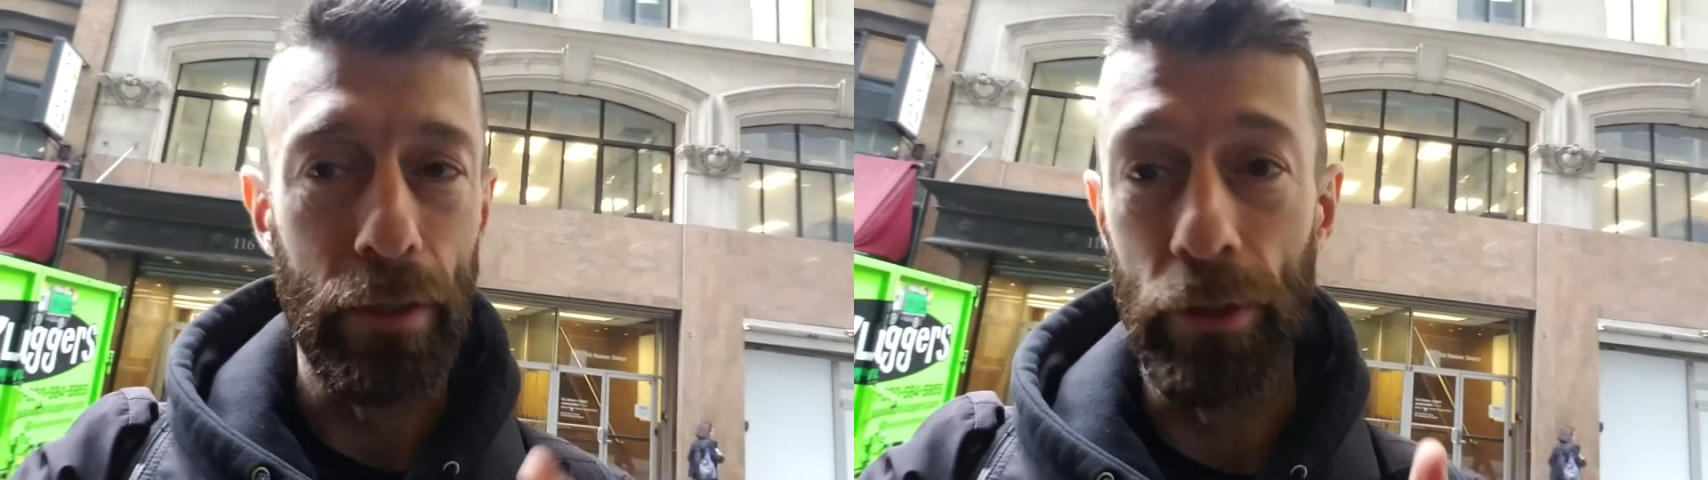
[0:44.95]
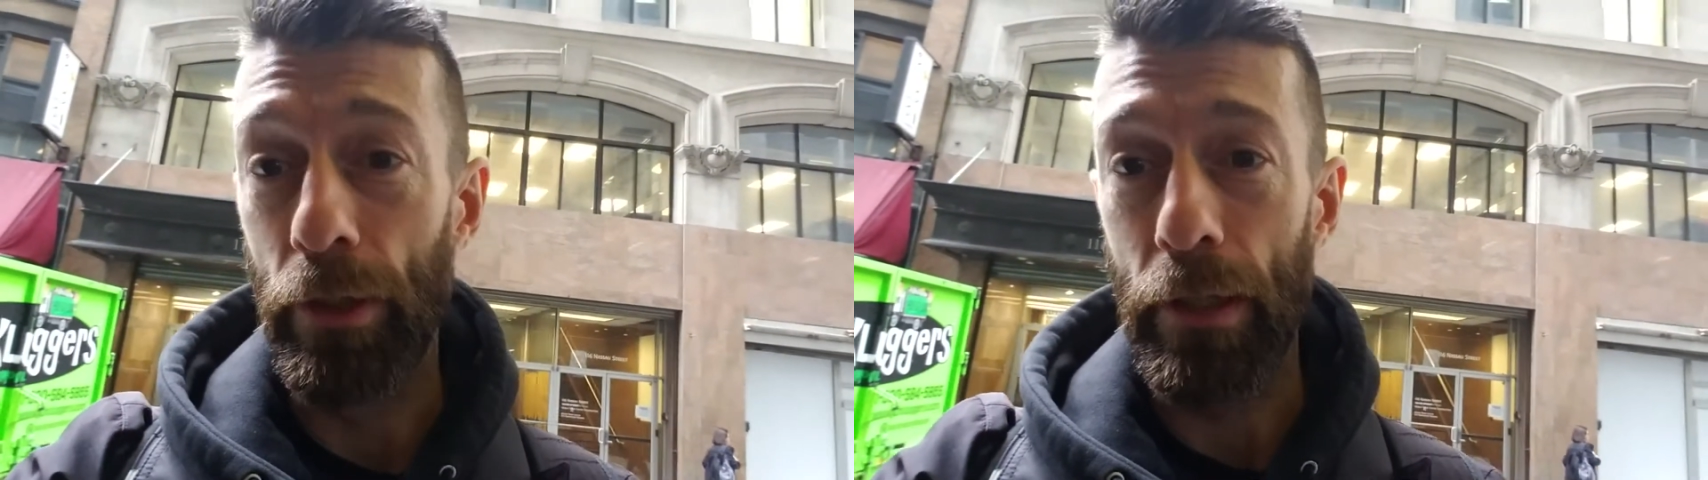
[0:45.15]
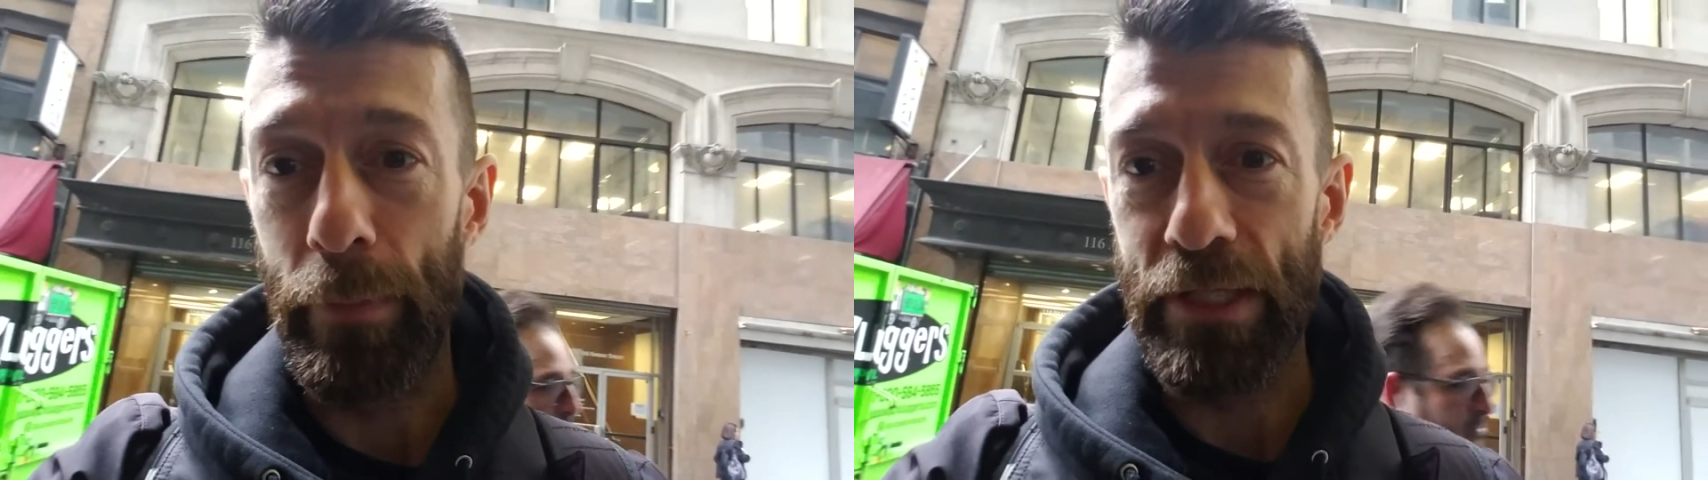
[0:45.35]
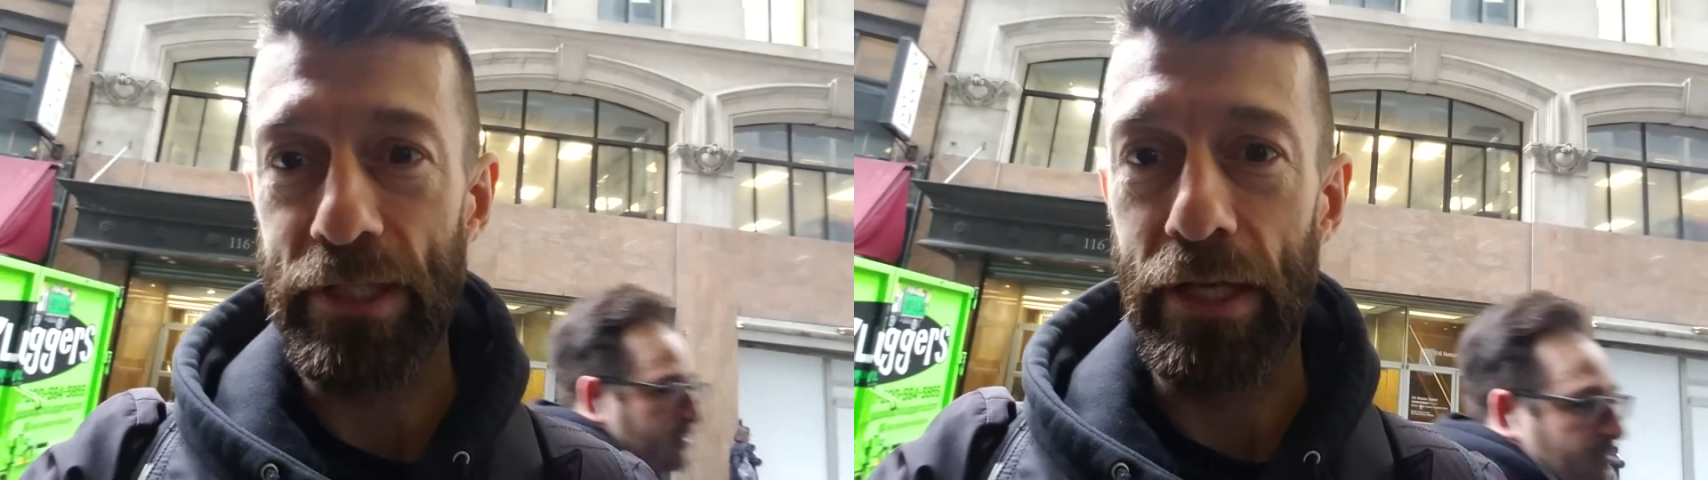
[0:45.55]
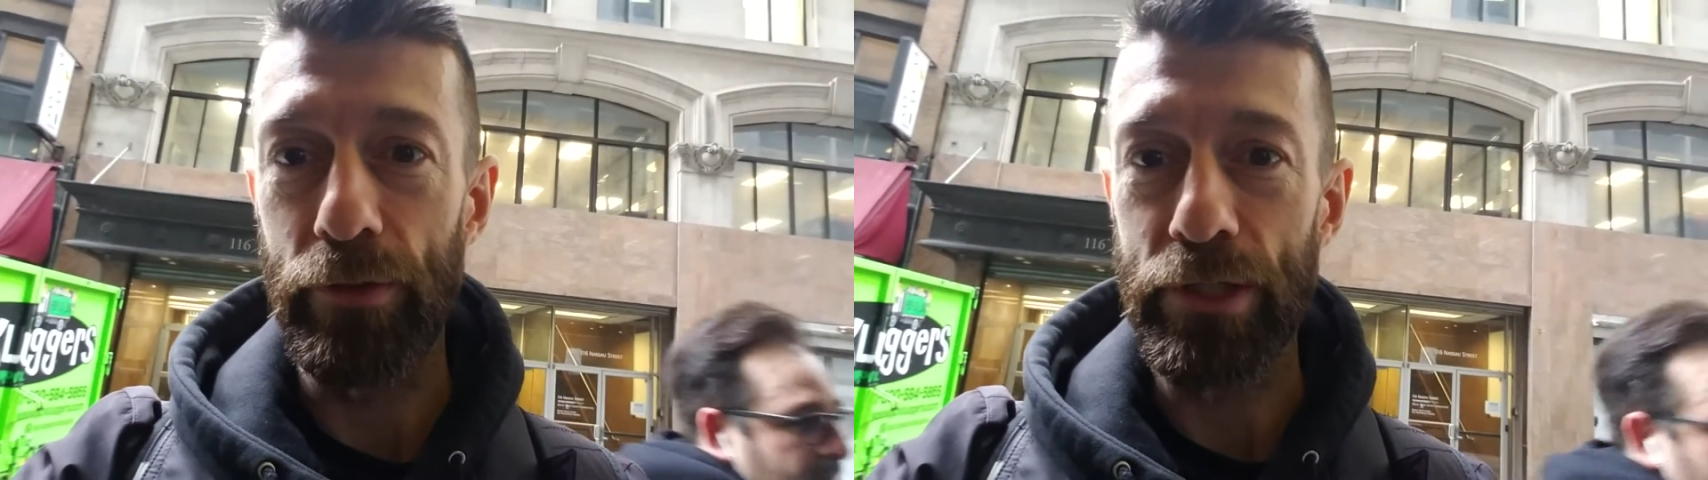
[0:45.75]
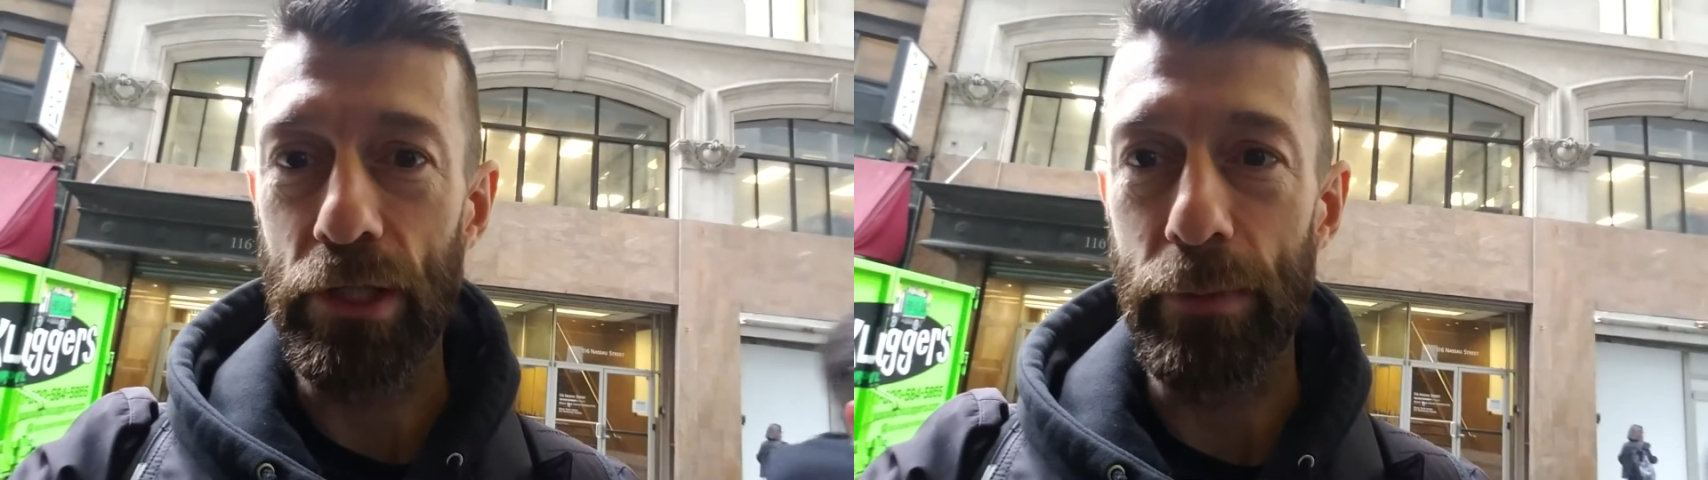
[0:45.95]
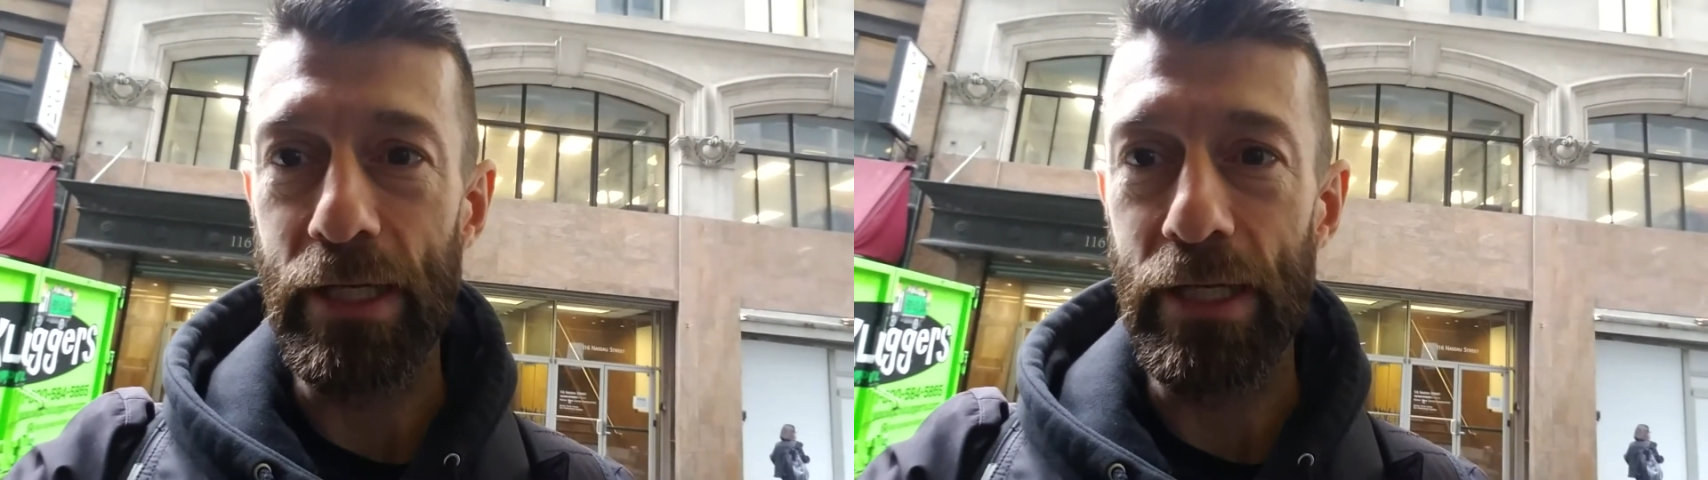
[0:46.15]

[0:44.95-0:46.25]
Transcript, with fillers: Look, am I saying there's going to be